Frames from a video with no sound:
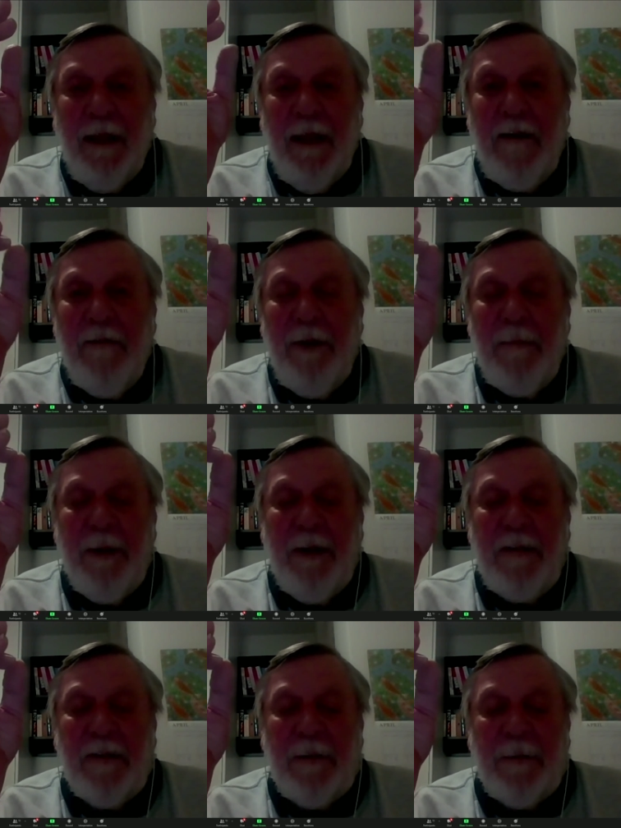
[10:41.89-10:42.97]
Every
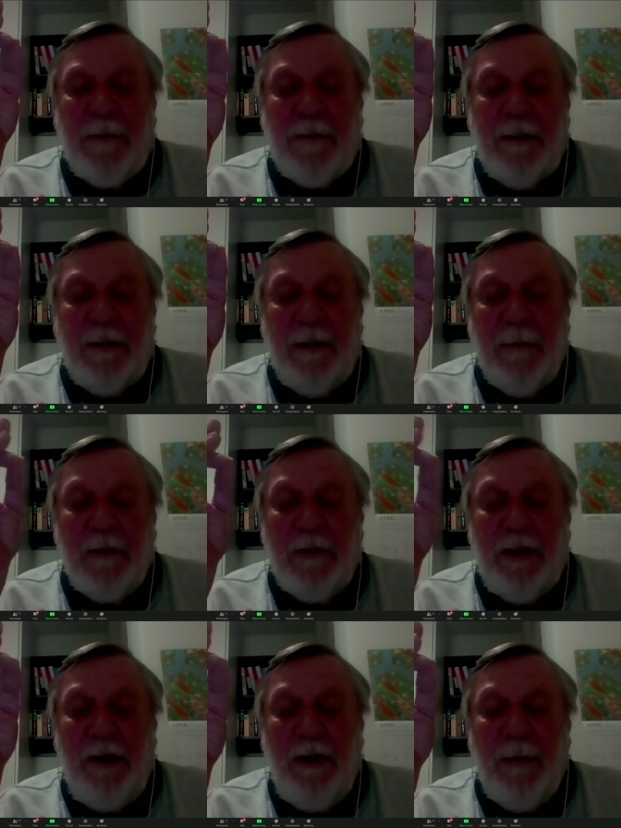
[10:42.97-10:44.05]
police officer will
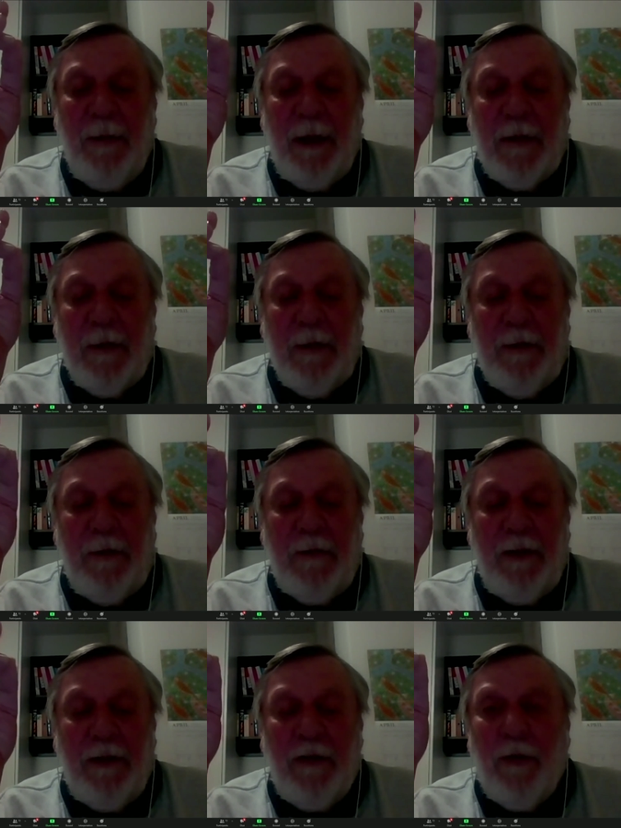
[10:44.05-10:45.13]
tell you about the
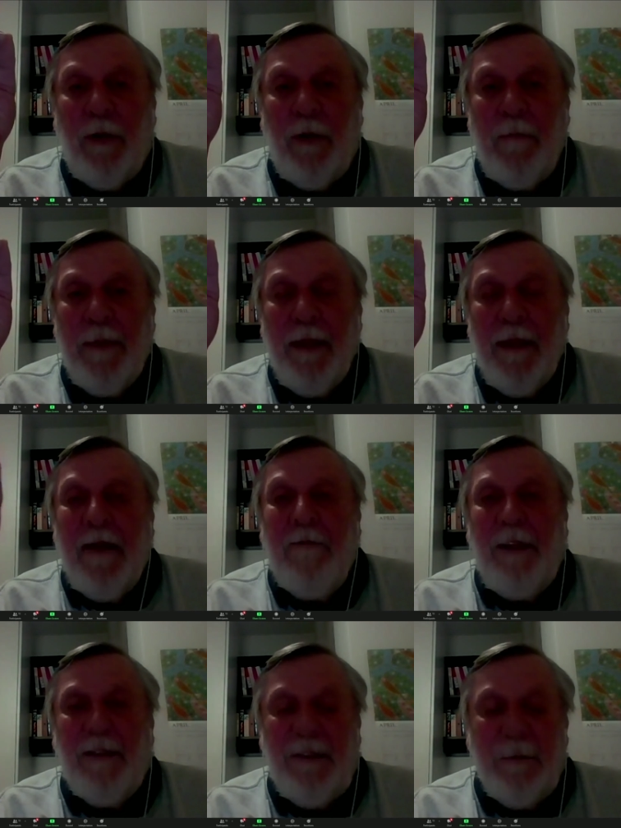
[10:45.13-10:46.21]
revolving door,
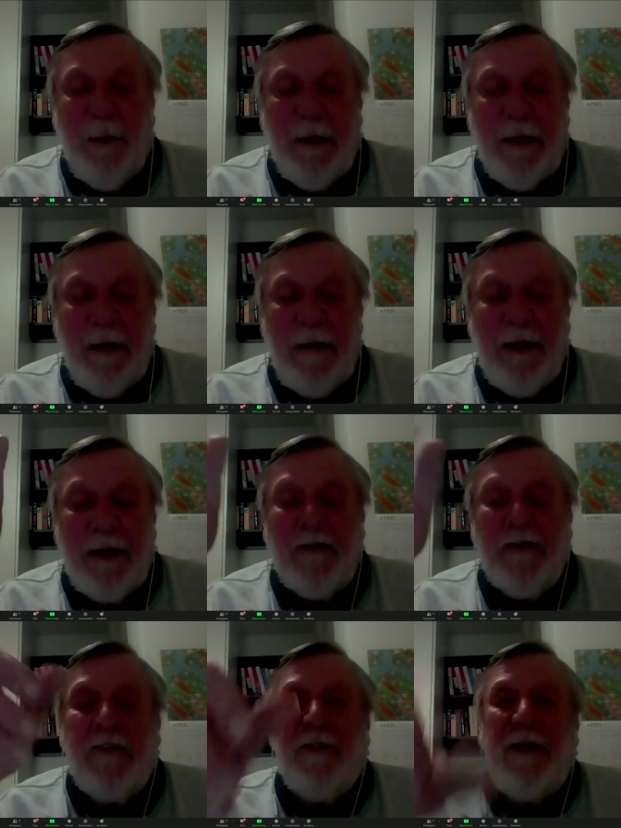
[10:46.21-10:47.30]
arrested one day, back on
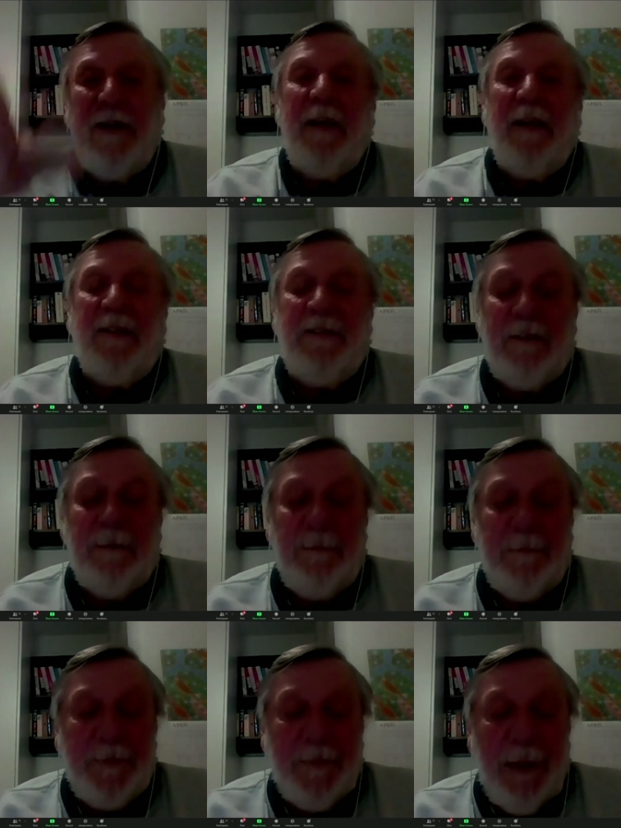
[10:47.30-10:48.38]
the street the next.
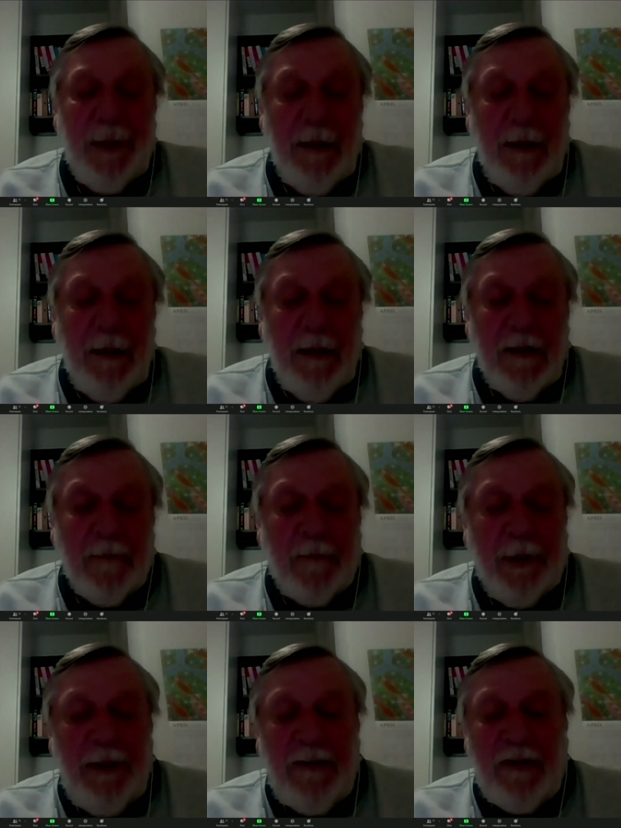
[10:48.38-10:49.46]
The
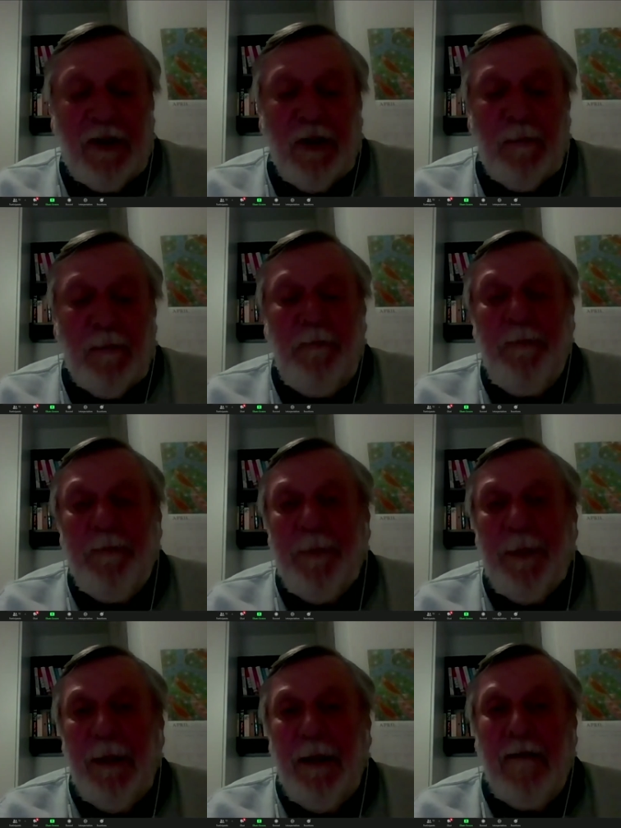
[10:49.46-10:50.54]
police job
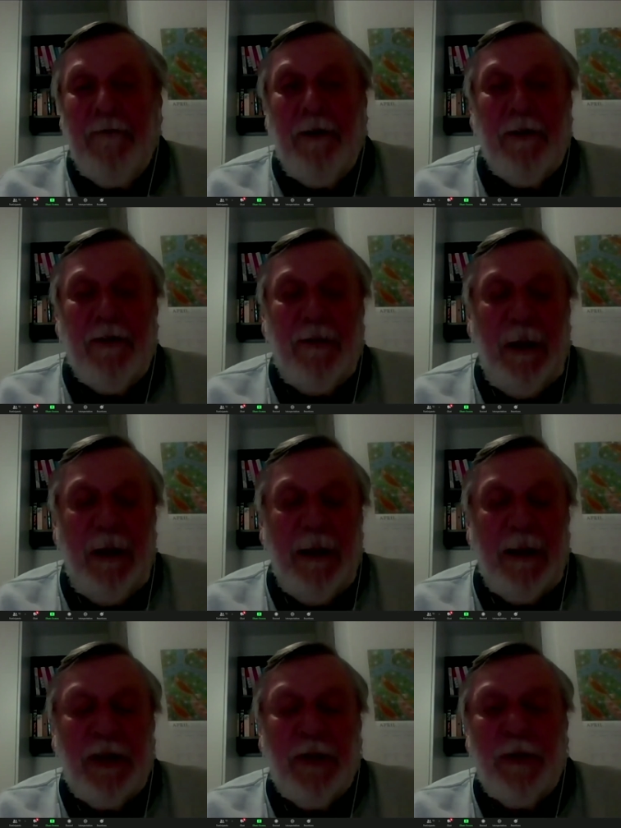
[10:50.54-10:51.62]
involves looking at
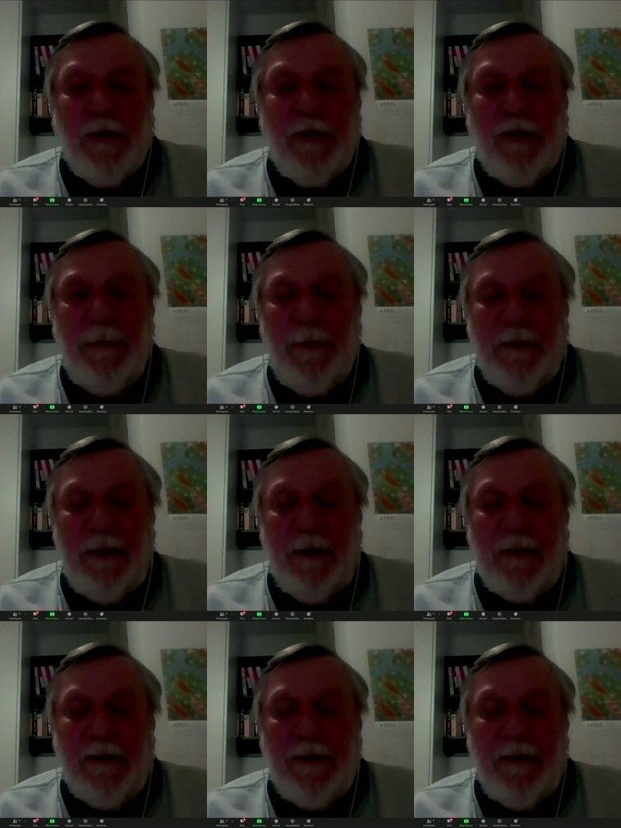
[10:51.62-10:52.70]
short term
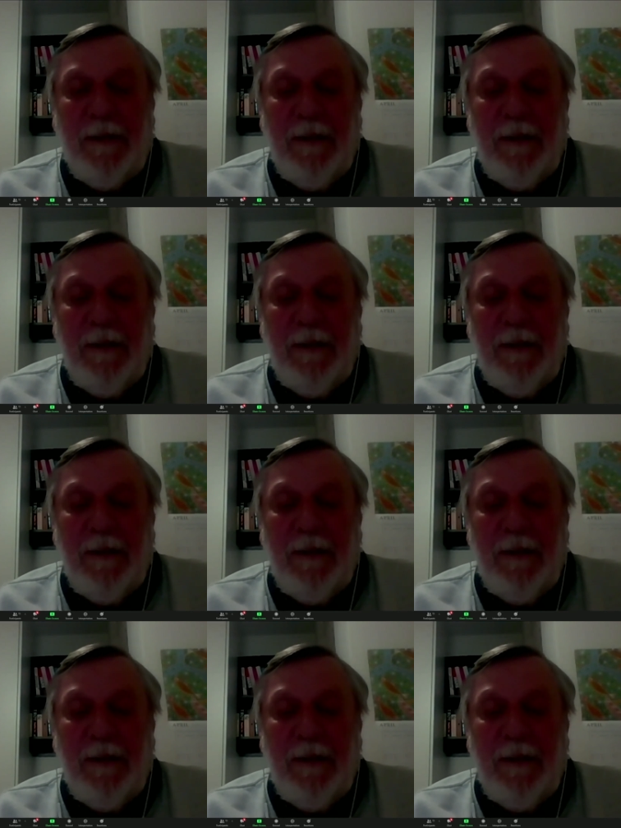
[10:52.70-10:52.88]
results.